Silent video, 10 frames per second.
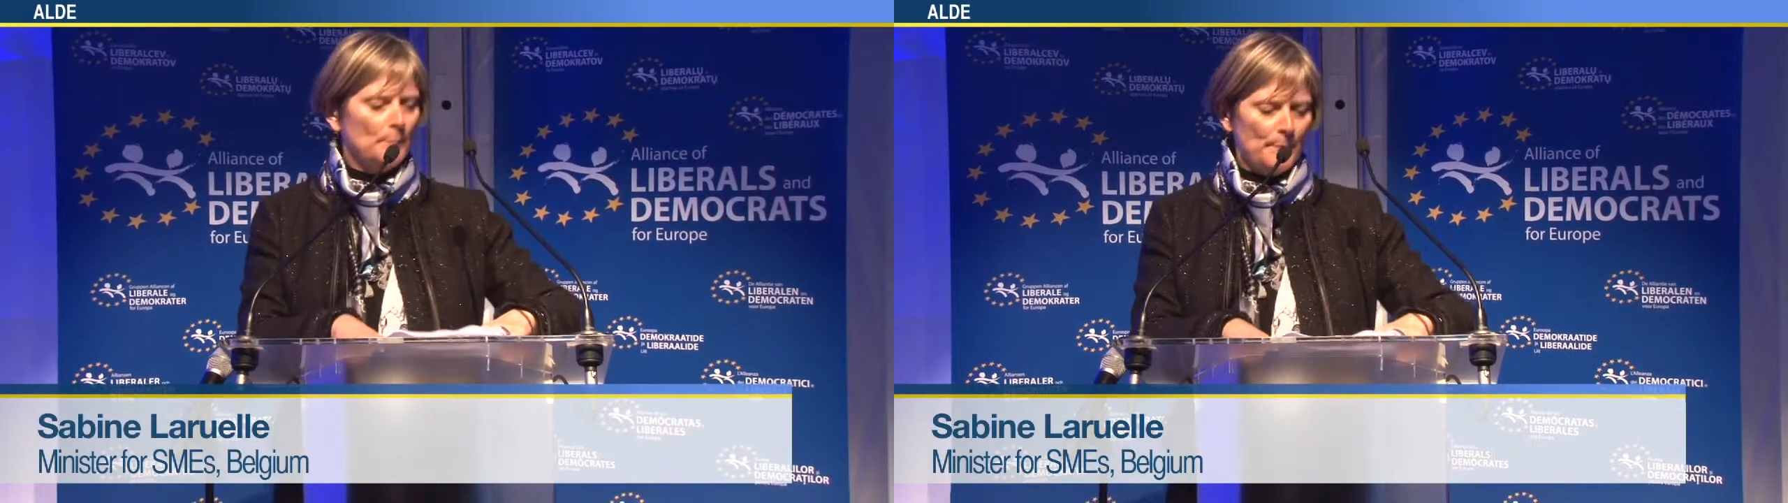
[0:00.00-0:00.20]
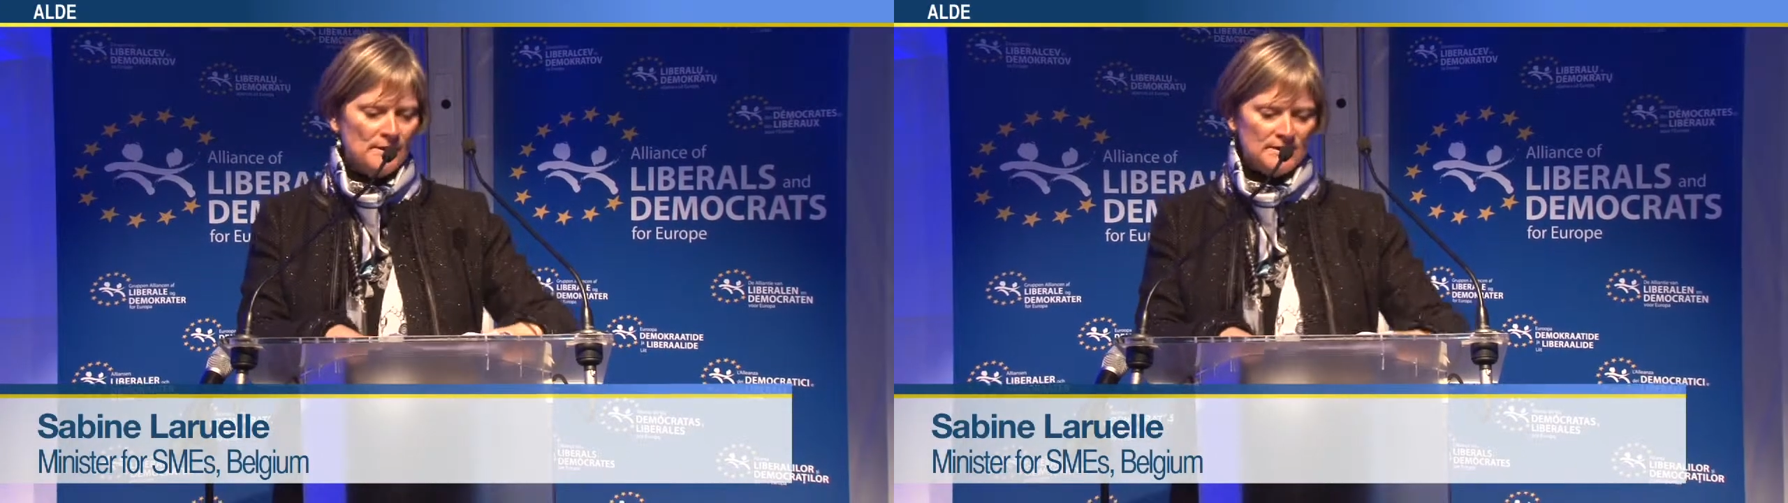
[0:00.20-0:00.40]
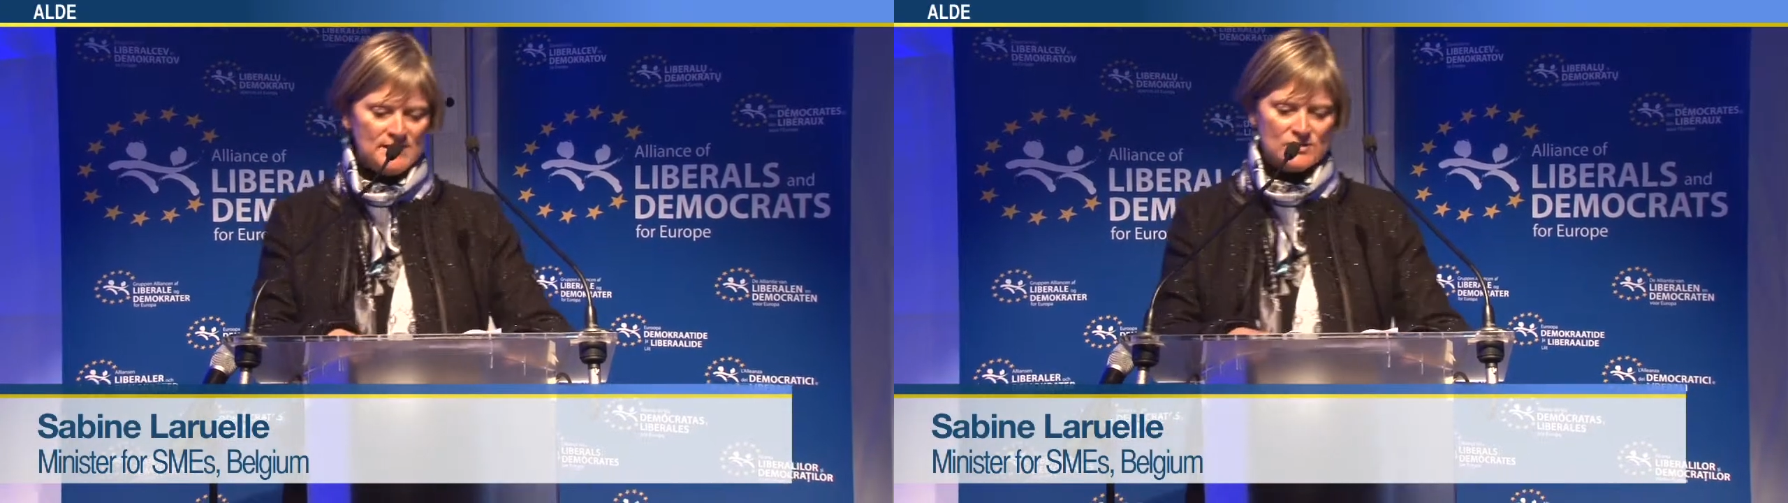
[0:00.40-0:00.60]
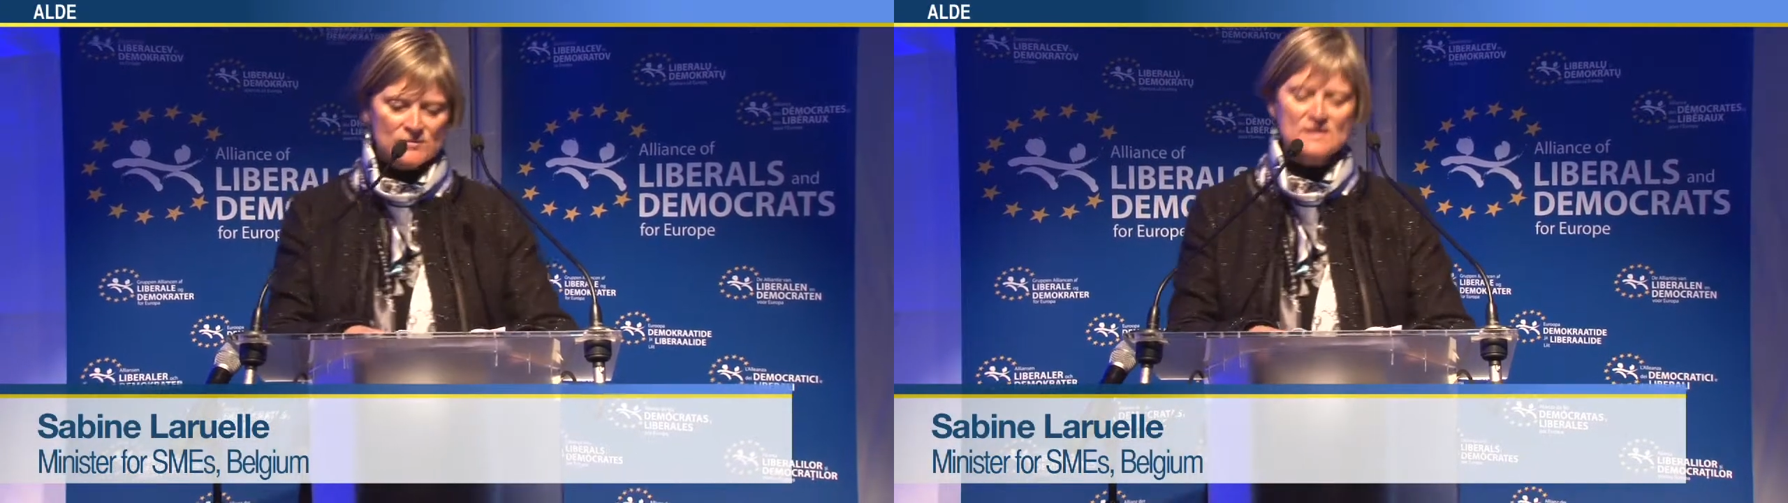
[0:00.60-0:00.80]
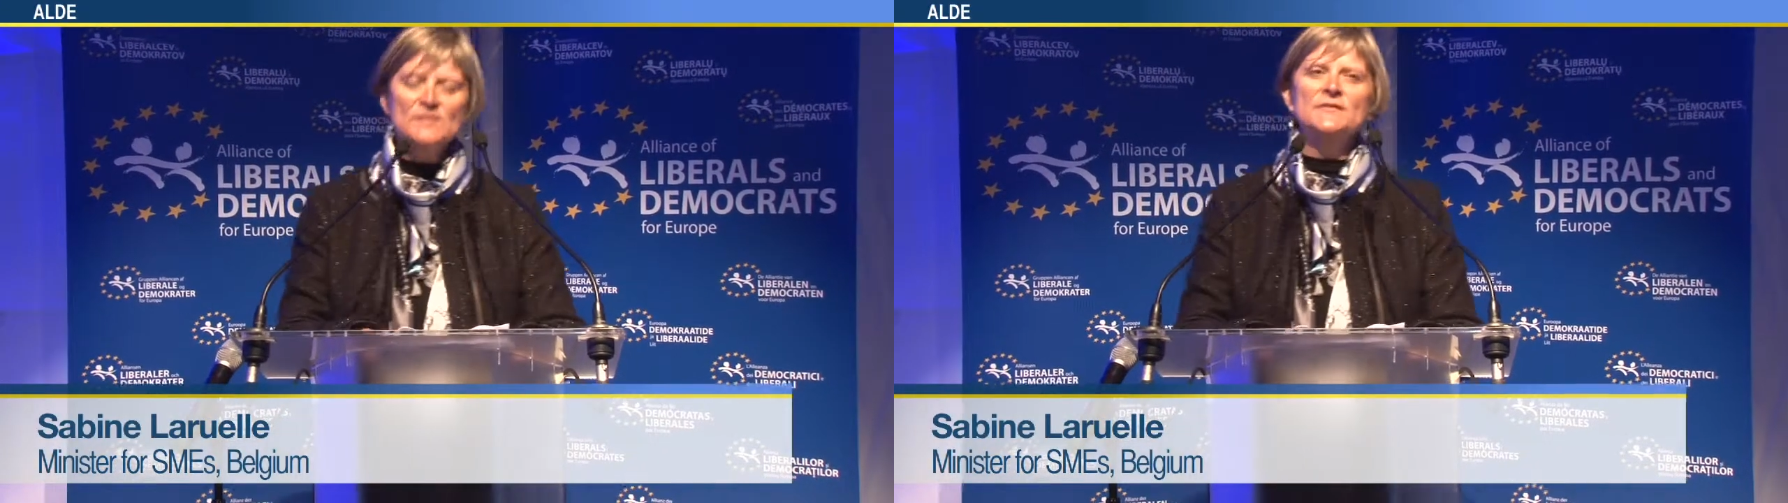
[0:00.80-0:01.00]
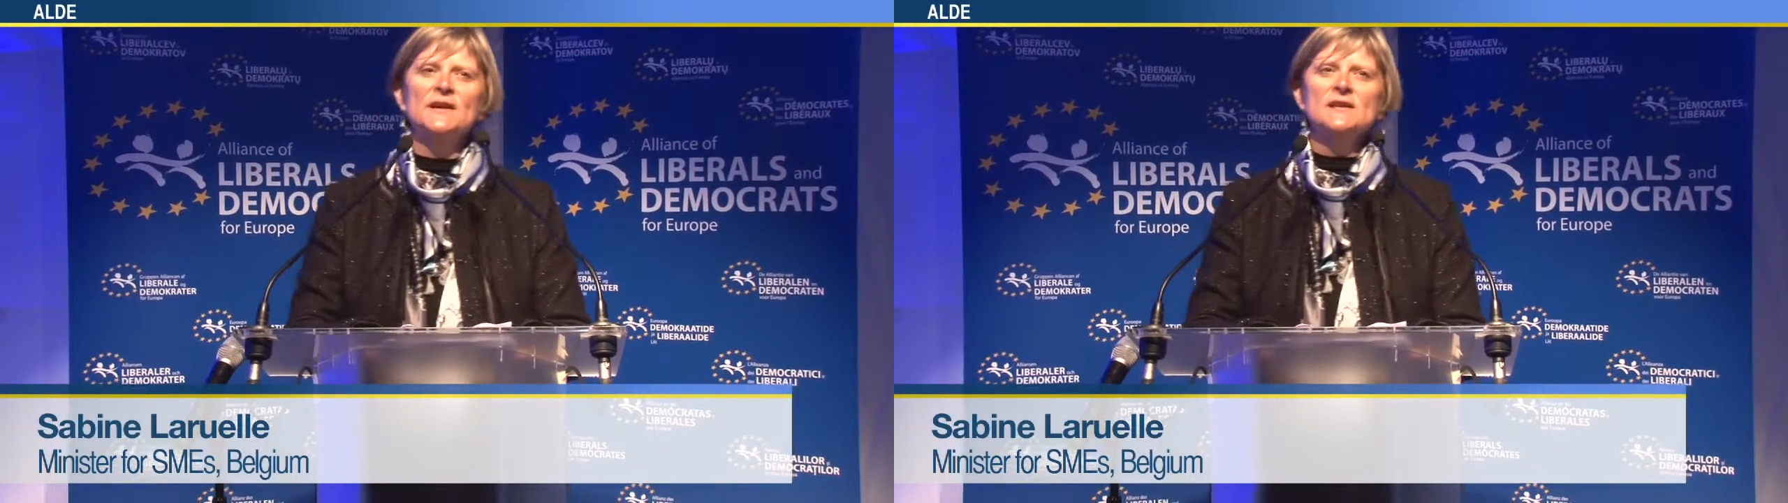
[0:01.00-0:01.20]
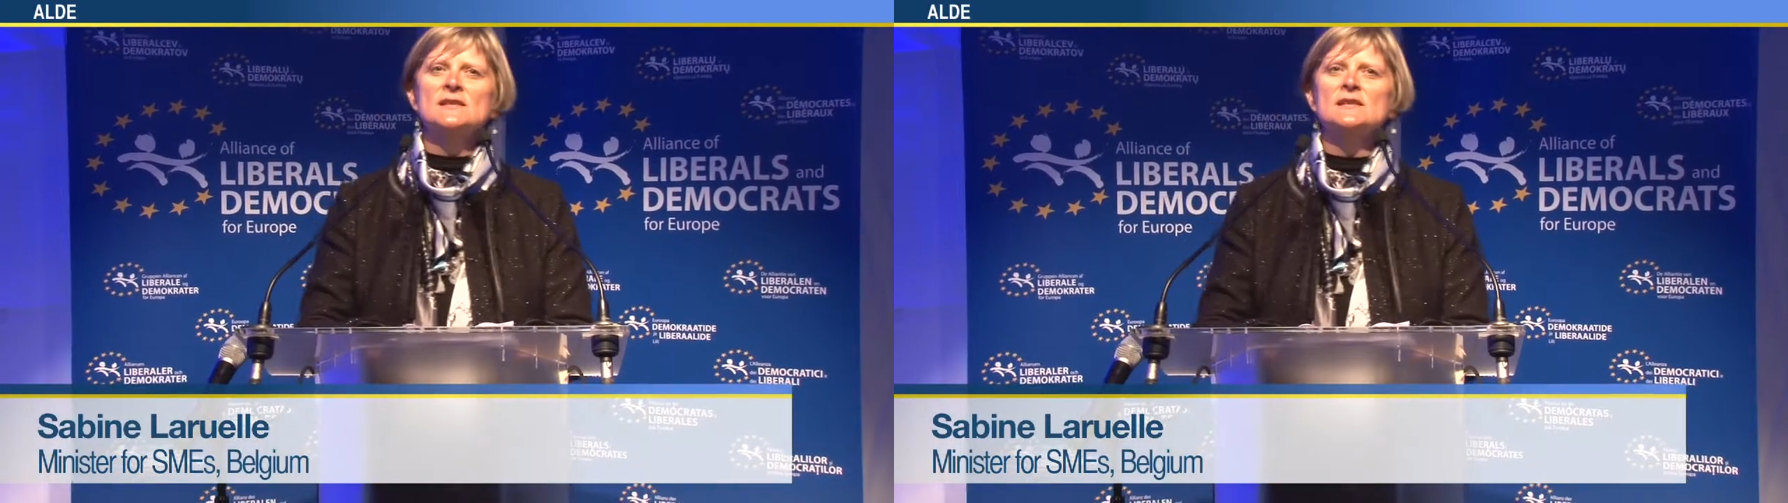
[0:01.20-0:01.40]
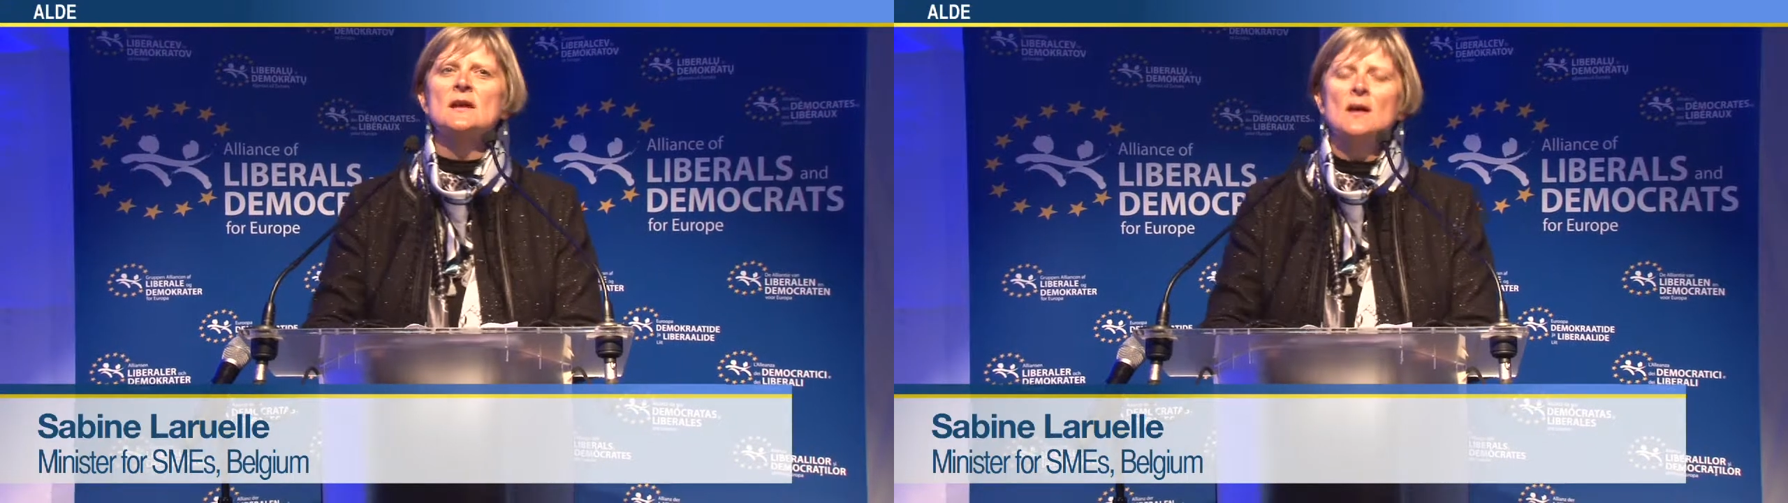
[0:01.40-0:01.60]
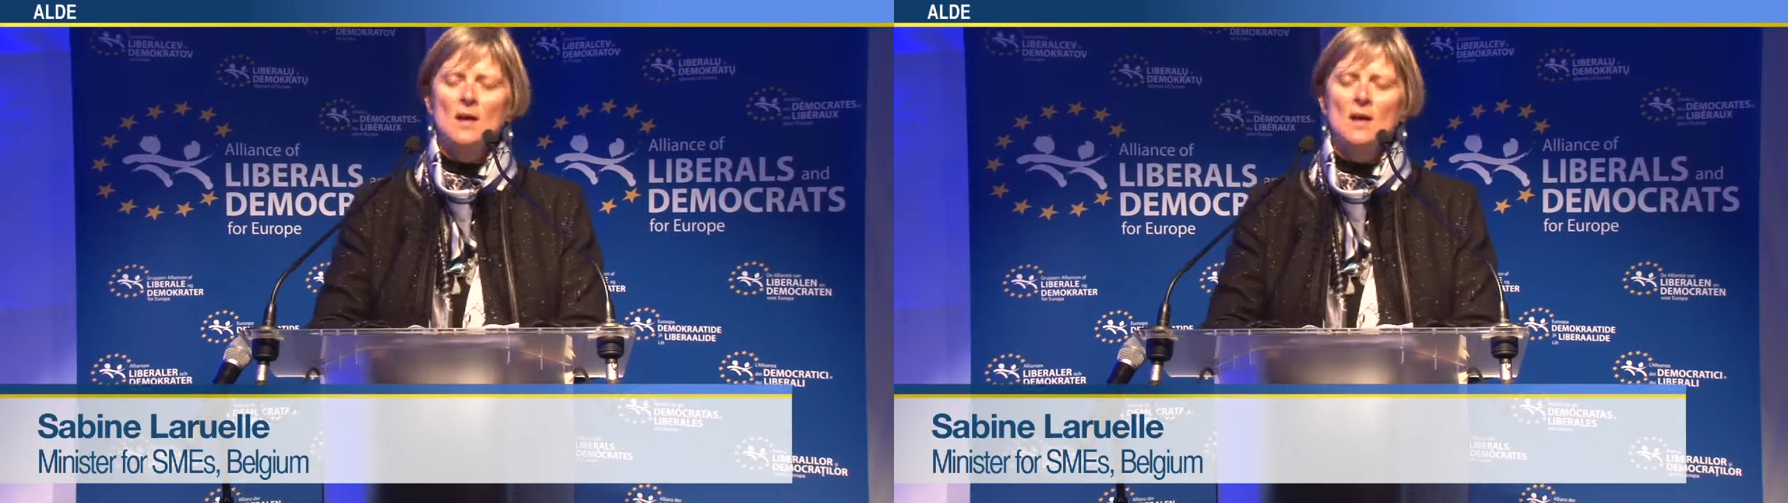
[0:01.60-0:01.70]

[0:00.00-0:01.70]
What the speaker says: pernicious effects